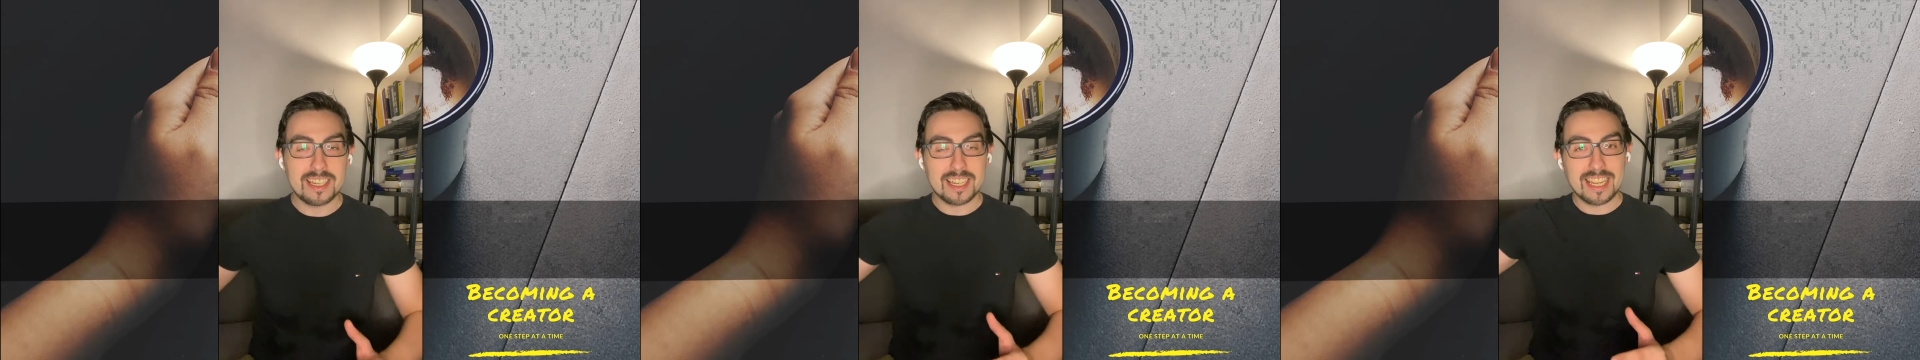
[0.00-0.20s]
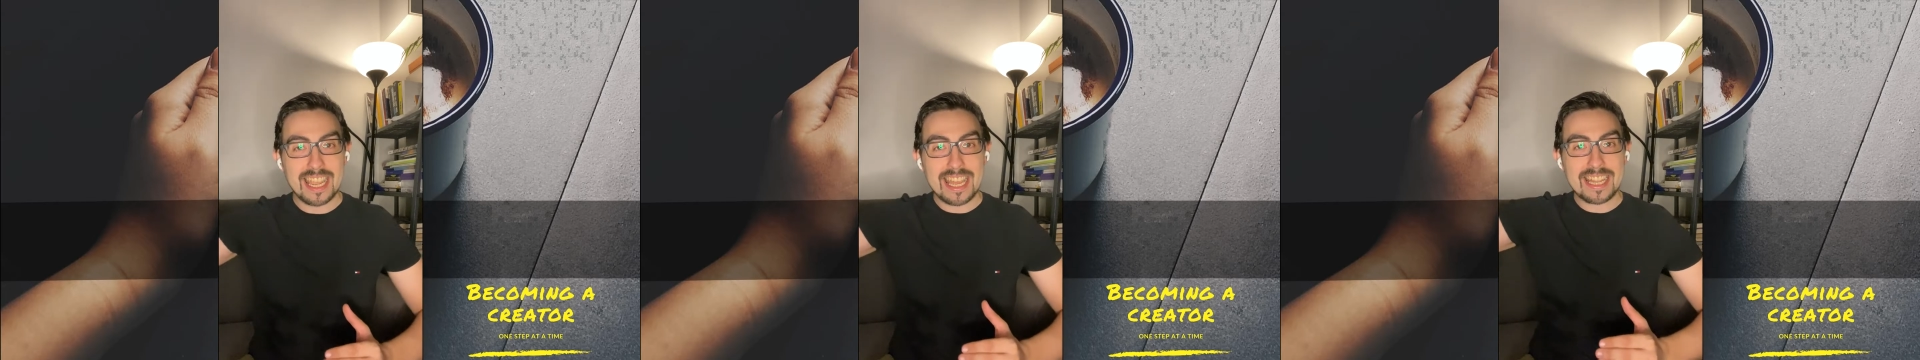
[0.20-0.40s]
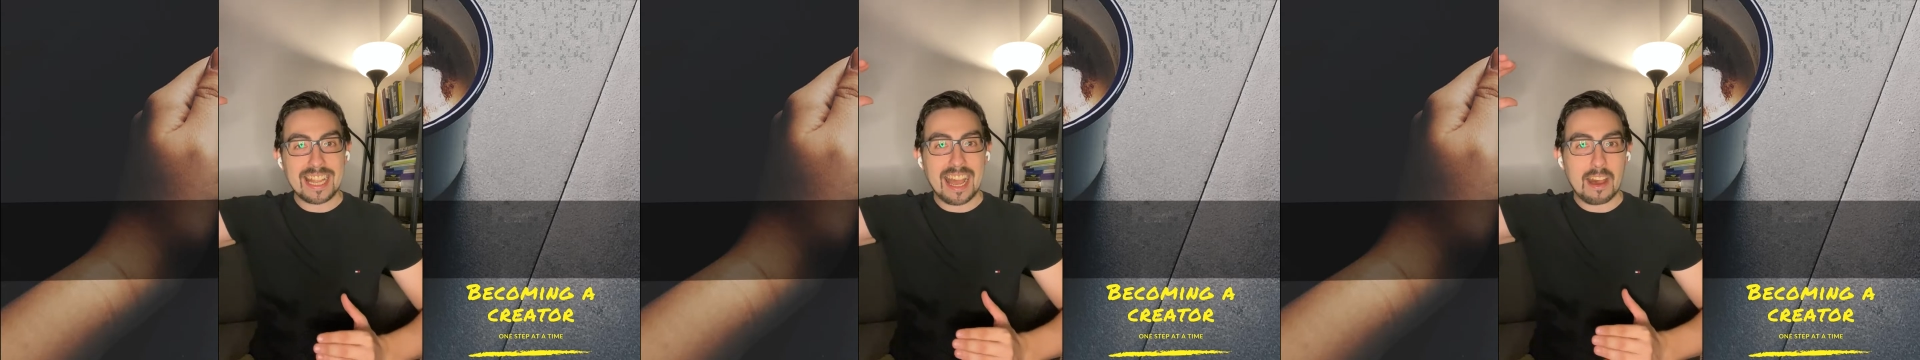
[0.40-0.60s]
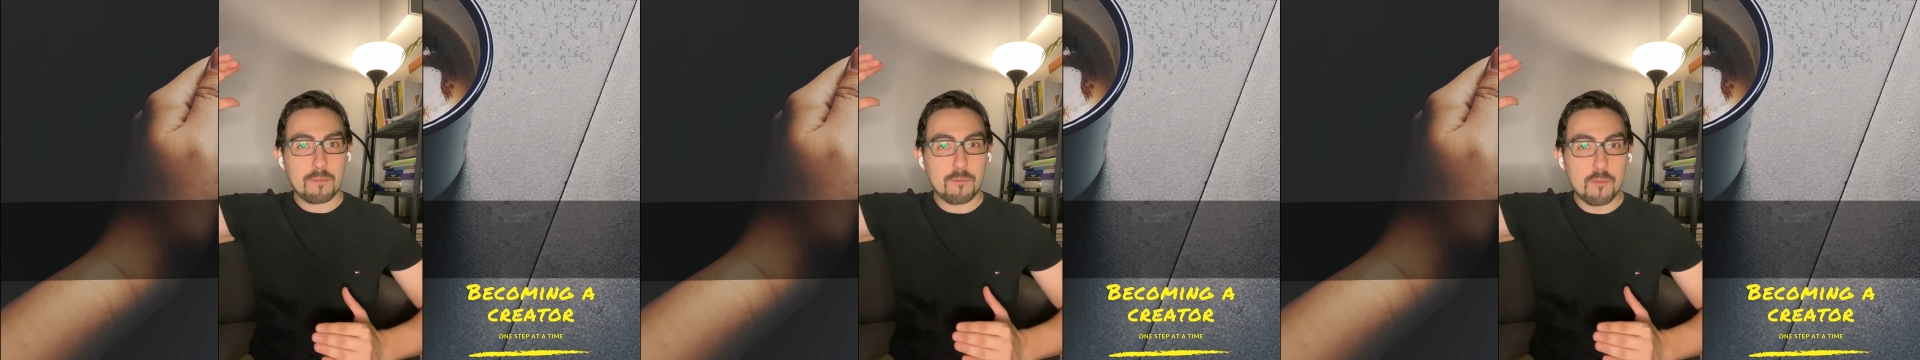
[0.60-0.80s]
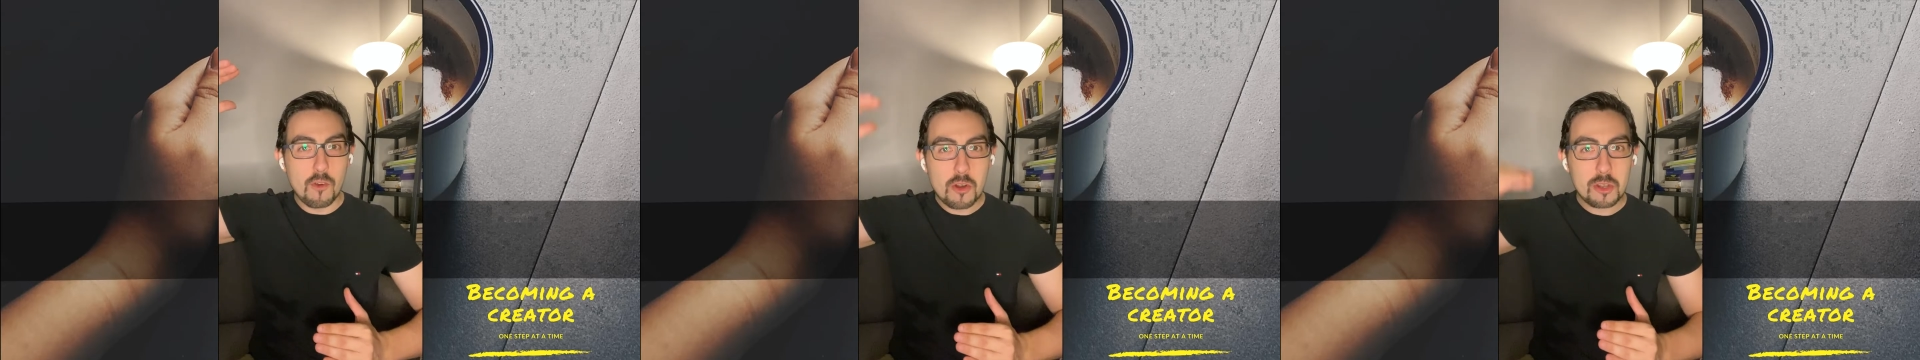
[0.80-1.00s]
get a
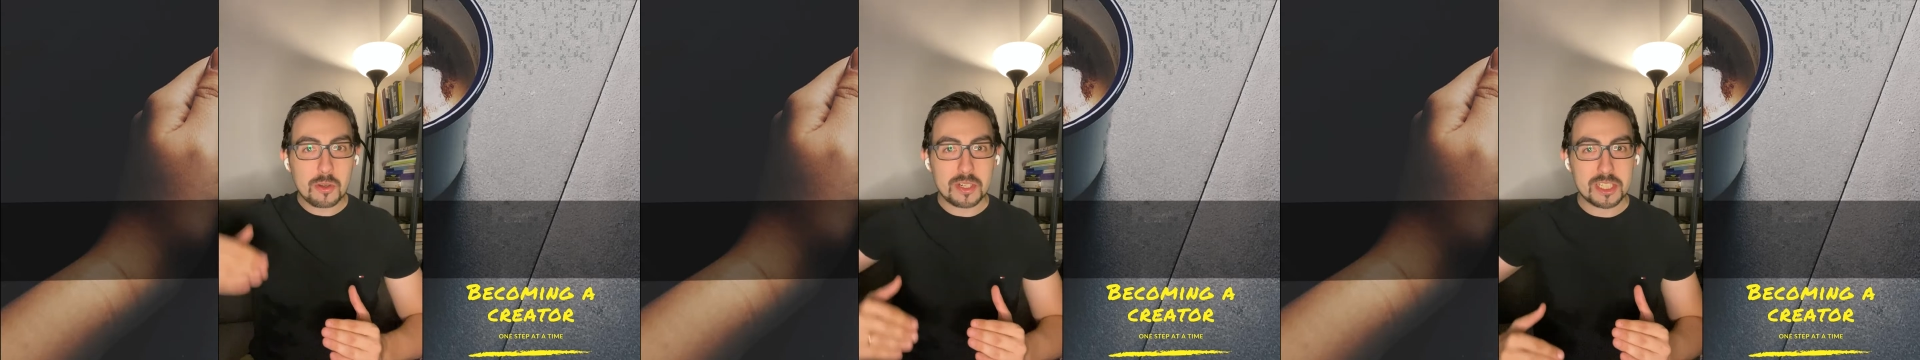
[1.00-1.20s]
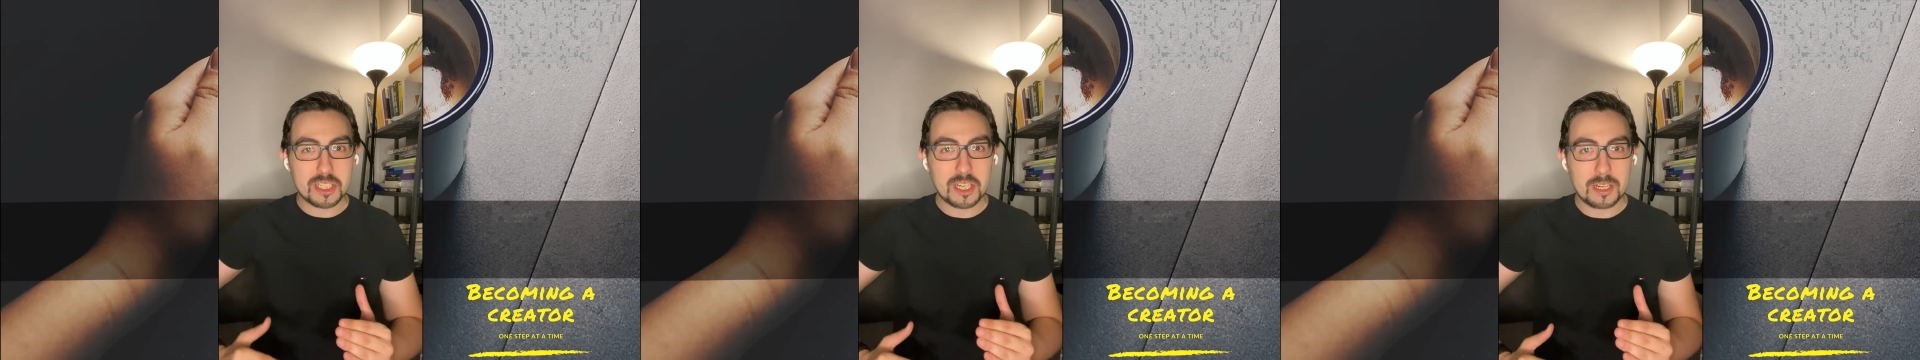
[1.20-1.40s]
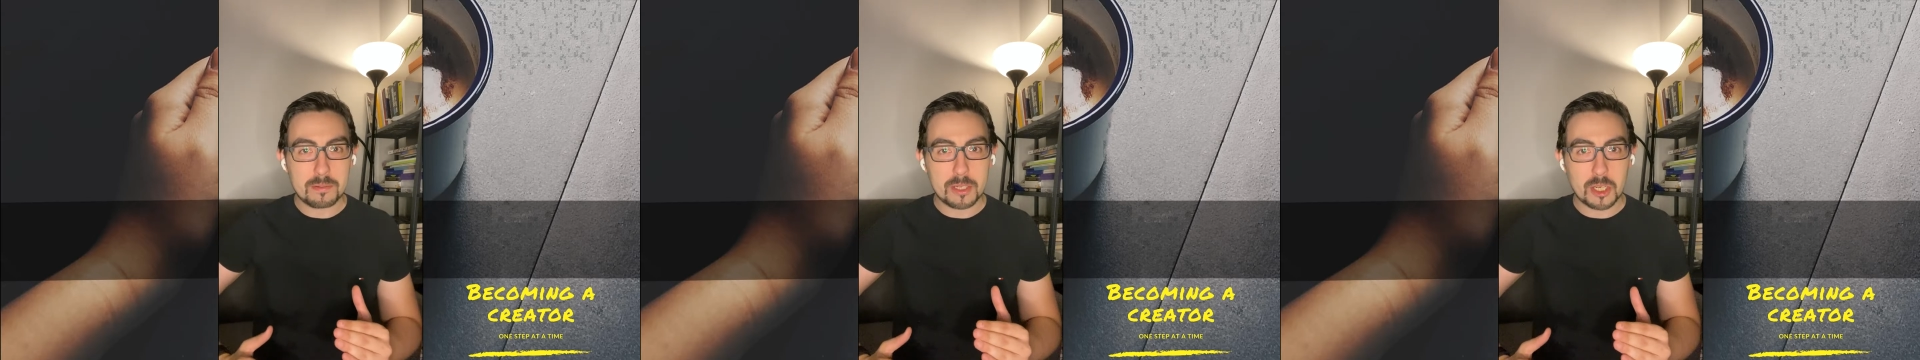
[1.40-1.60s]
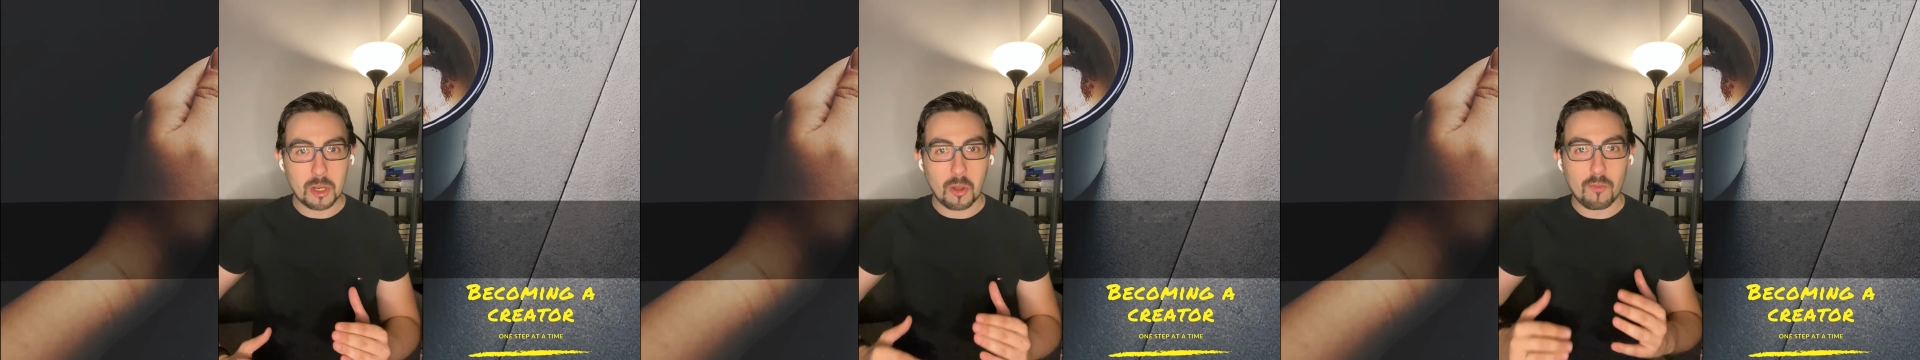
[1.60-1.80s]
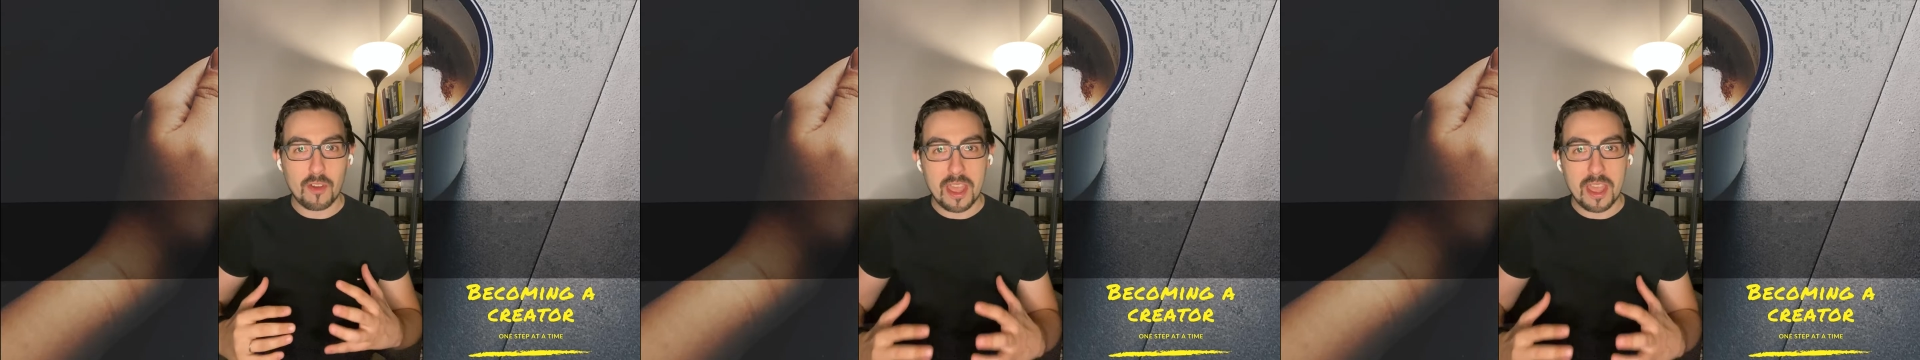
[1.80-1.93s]
full transcription of